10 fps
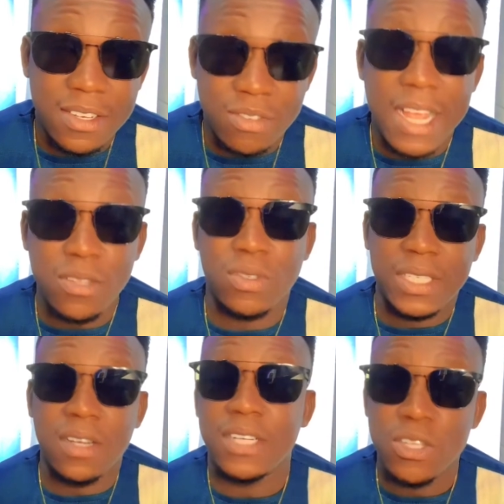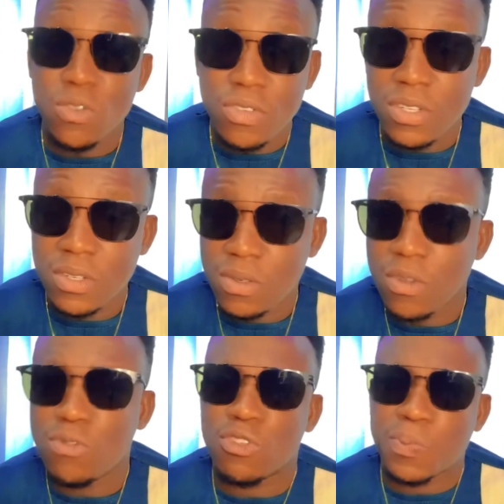Trying to tell the youth
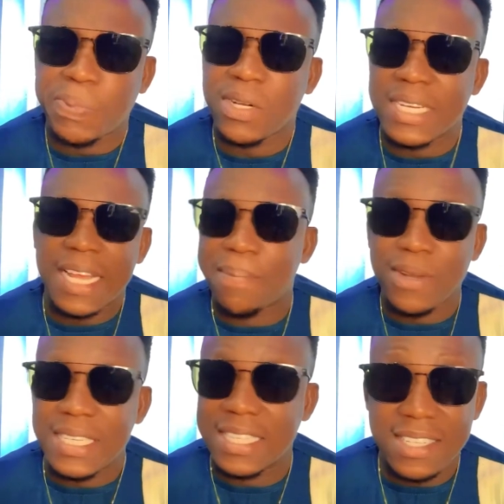not to spoil their body.